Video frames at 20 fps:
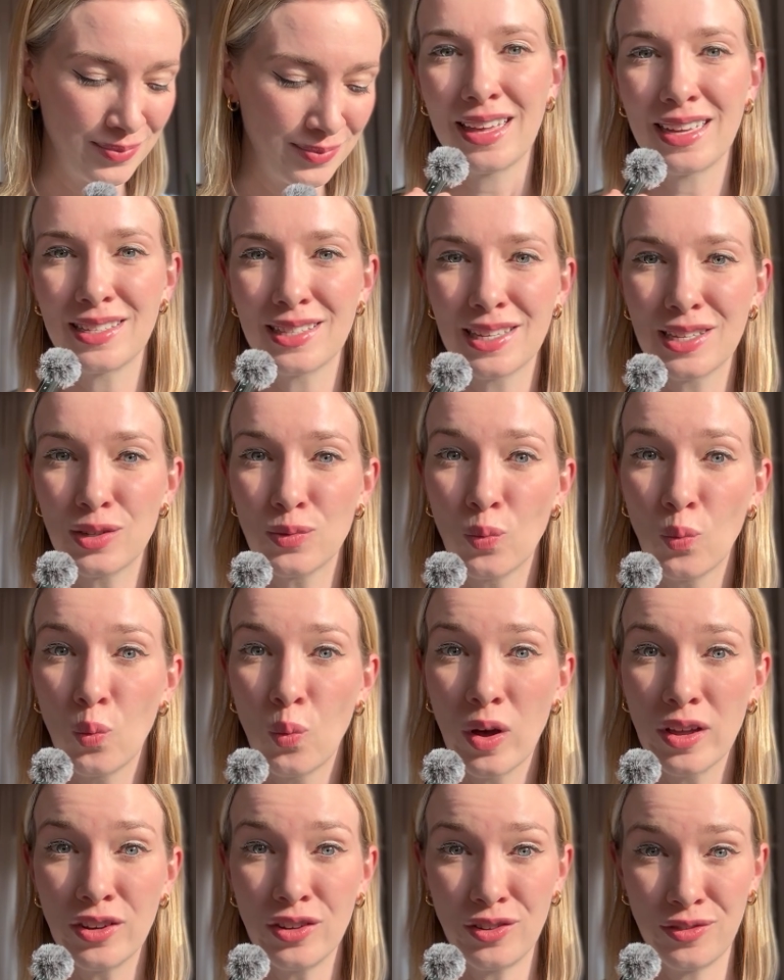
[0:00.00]
There's this
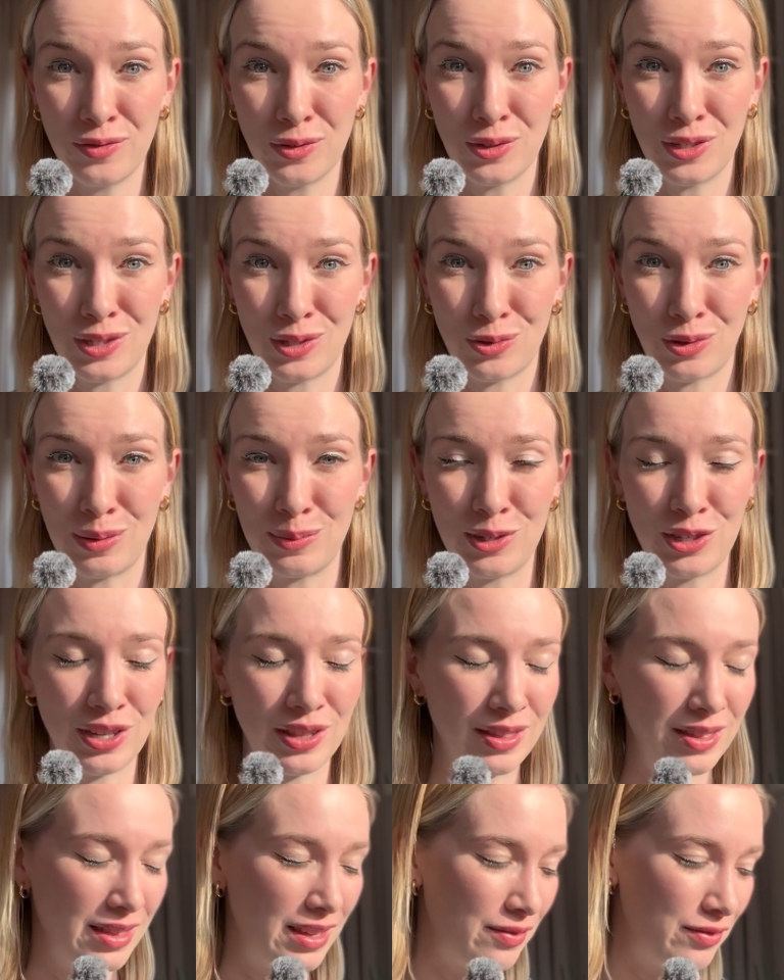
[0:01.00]
wonderful
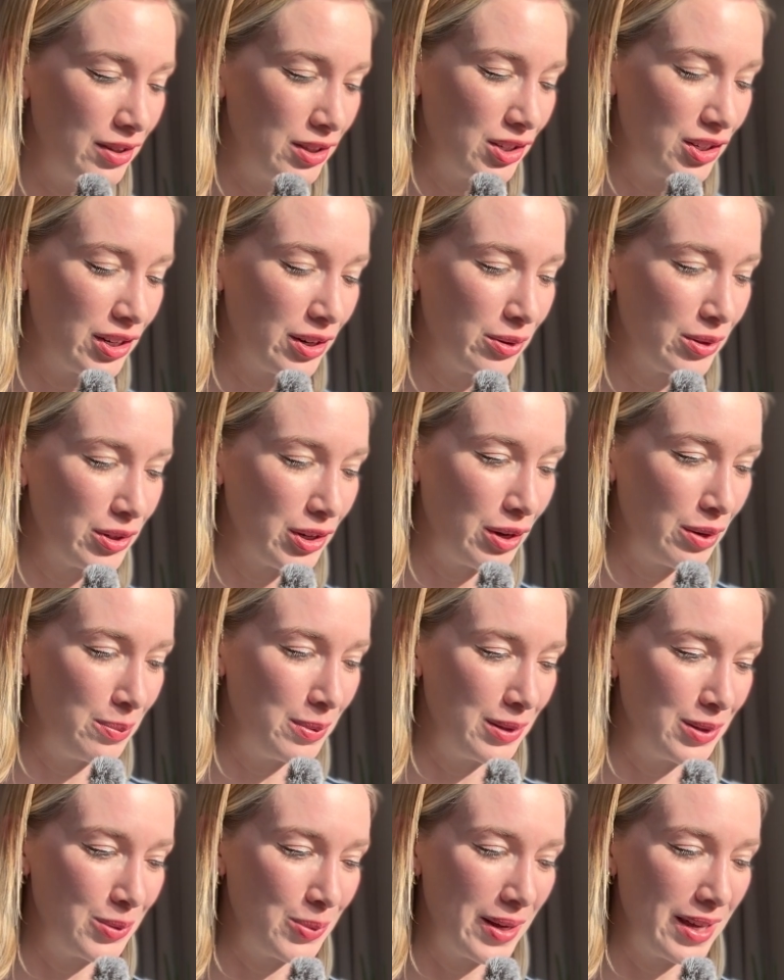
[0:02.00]
description that Fitzgerald
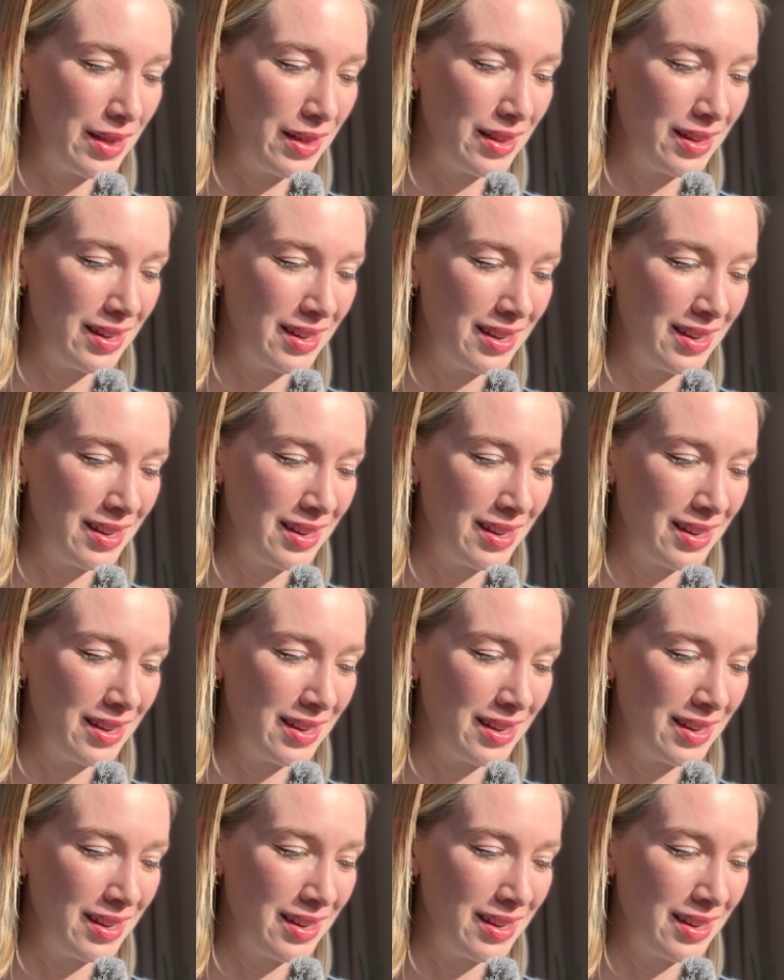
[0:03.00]
opens with